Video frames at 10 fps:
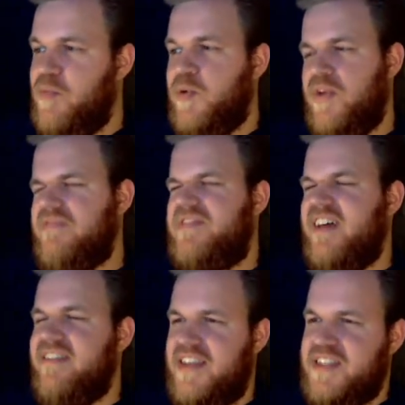But we've
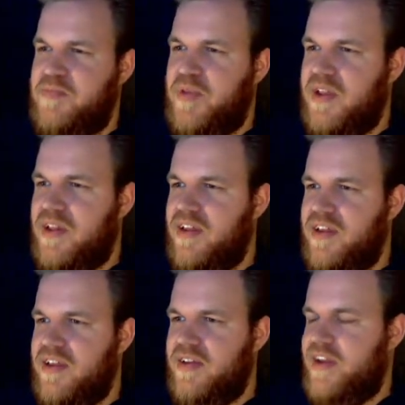done this, Bill.
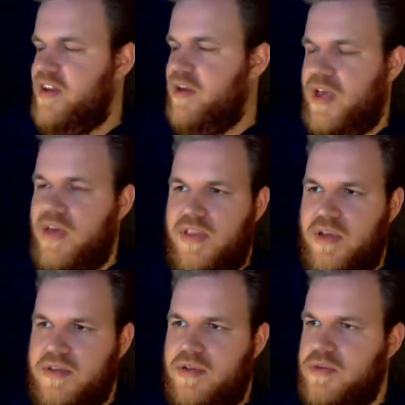Oh, wait, no, we haven't.
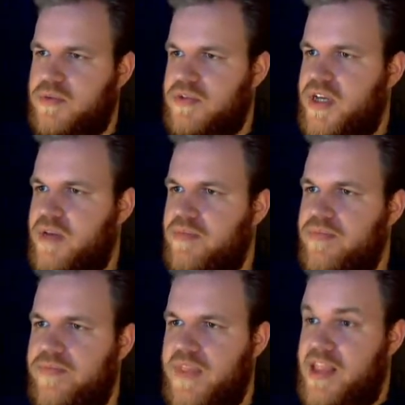That was always with Jeb.
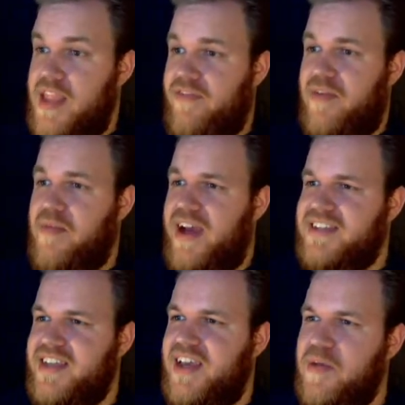Never
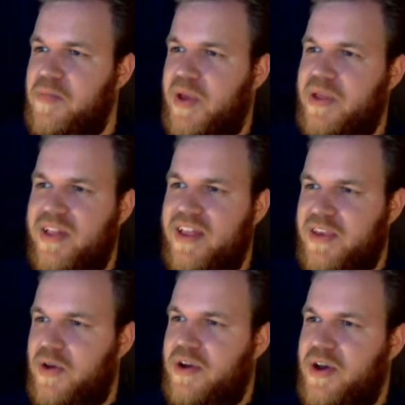mind. Bill,
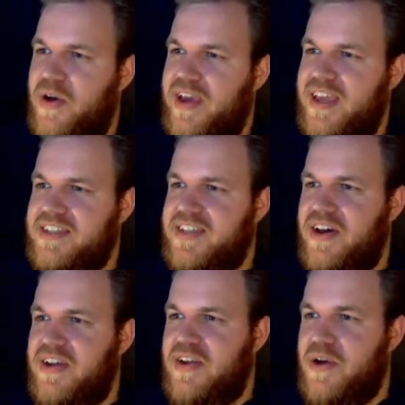you're going
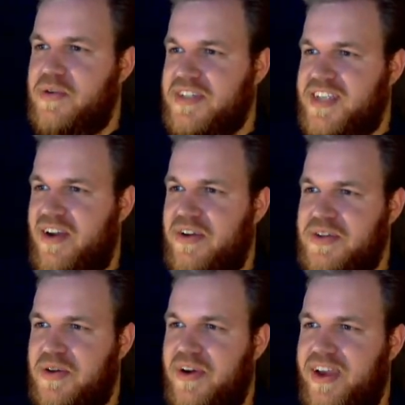into unknown
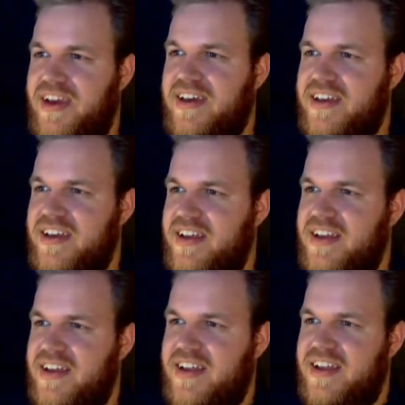territory.
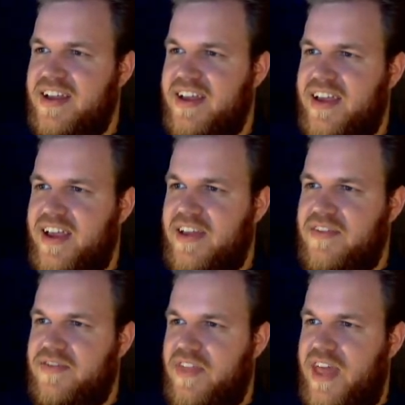
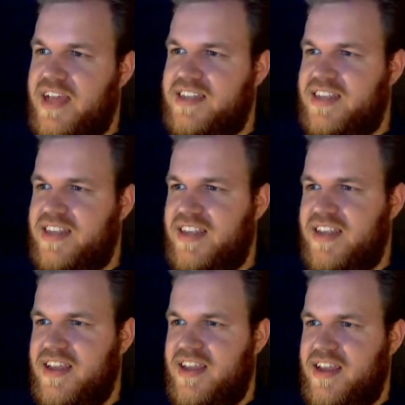And for that,
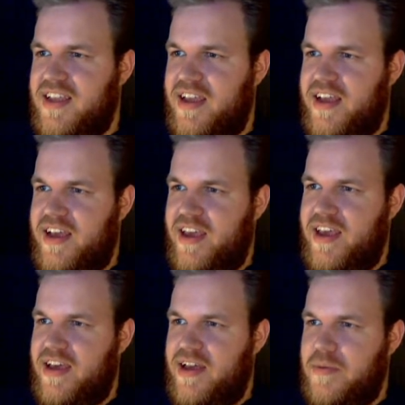
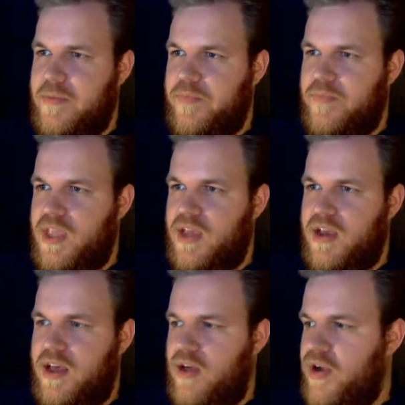
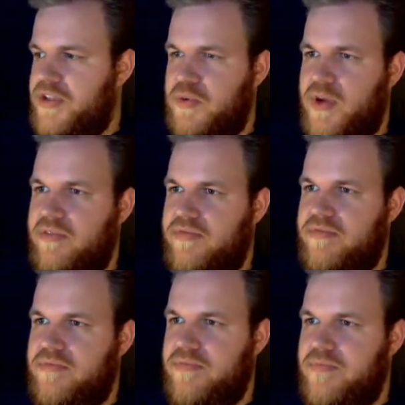I'll write your wife.
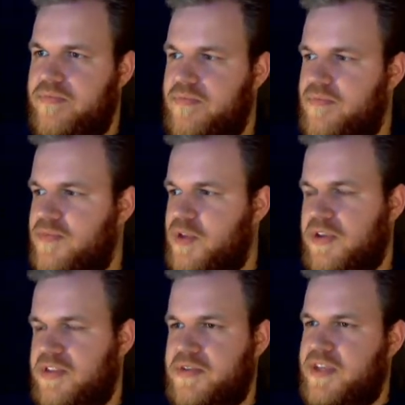
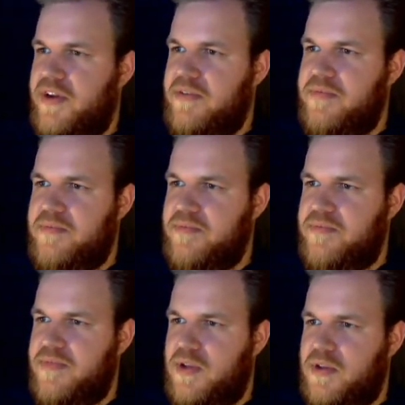Don't look so scared.
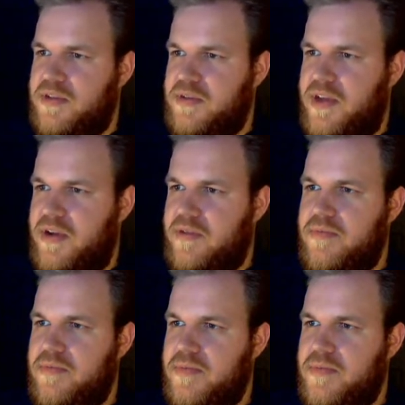Don't look so scared.